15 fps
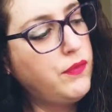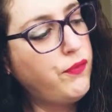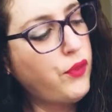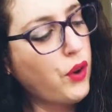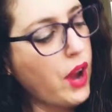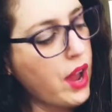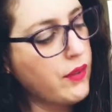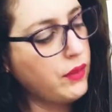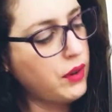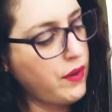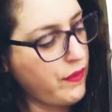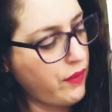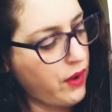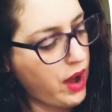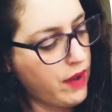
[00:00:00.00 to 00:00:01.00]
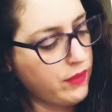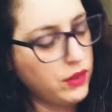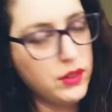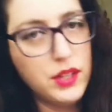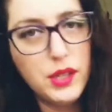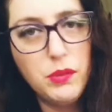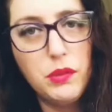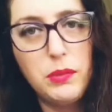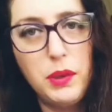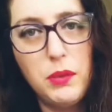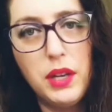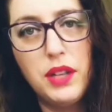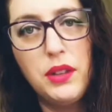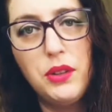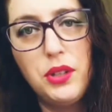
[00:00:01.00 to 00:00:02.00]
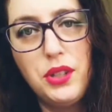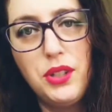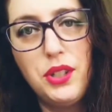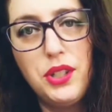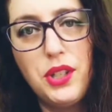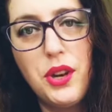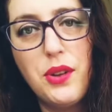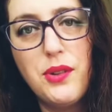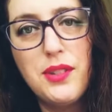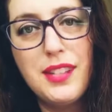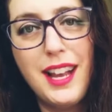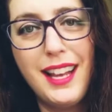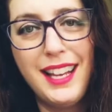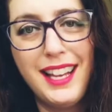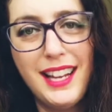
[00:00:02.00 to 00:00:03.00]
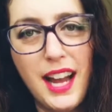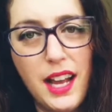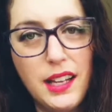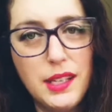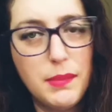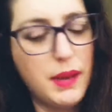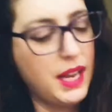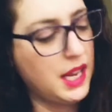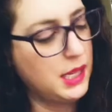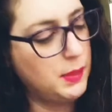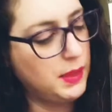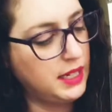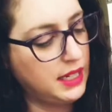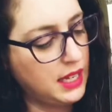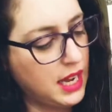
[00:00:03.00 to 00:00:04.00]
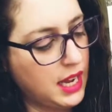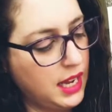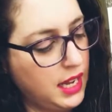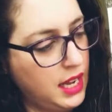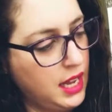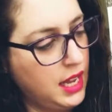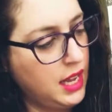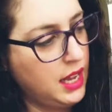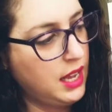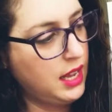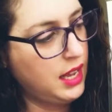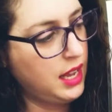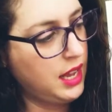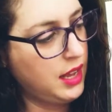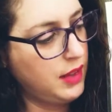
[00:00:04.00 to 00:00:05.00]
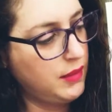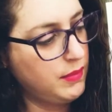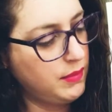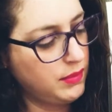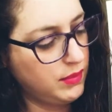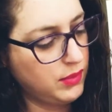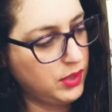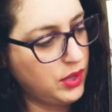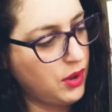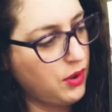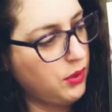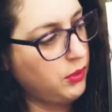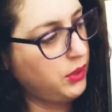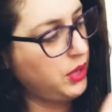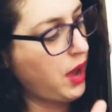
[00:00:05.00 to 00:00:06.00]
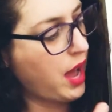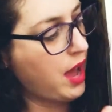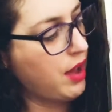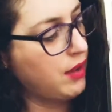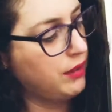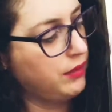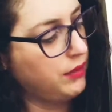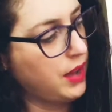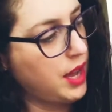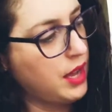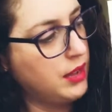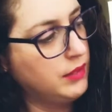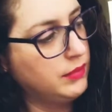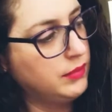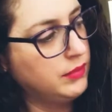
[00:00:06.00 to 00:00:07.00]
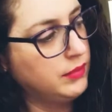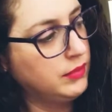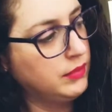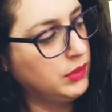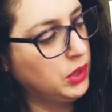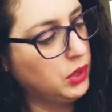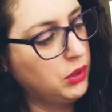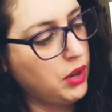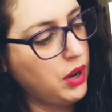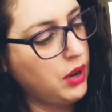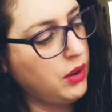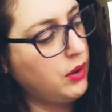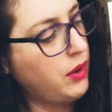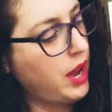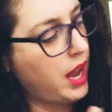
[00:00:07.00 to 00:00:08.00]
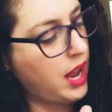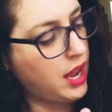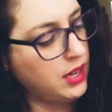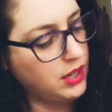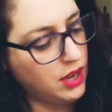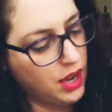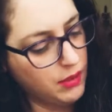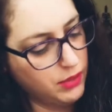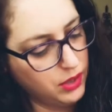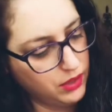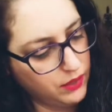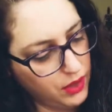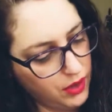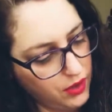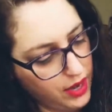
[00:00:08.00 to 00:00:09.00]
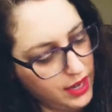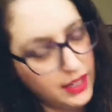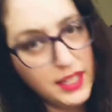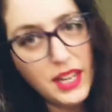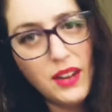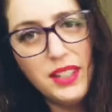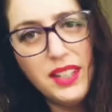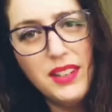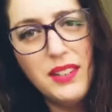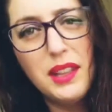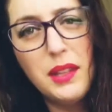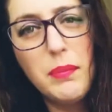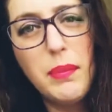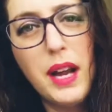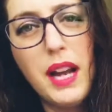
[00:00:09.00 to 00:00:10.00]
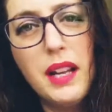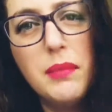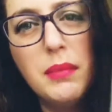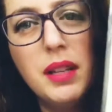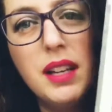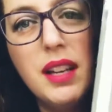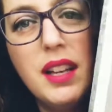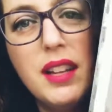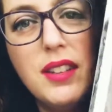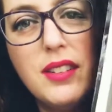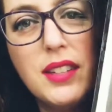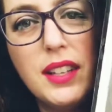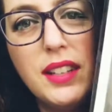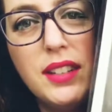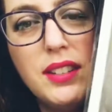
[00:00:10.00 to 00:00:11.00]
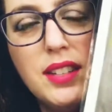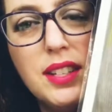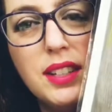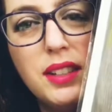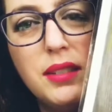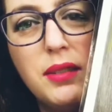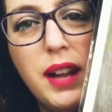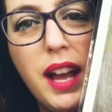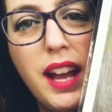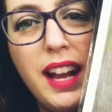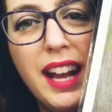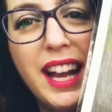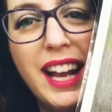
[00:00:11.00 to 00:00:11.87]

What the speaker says: forever, this will be one of those shows that connects my husband and I. So we have Crow and Tom Servo, and down here at the bottom there's a little silhouette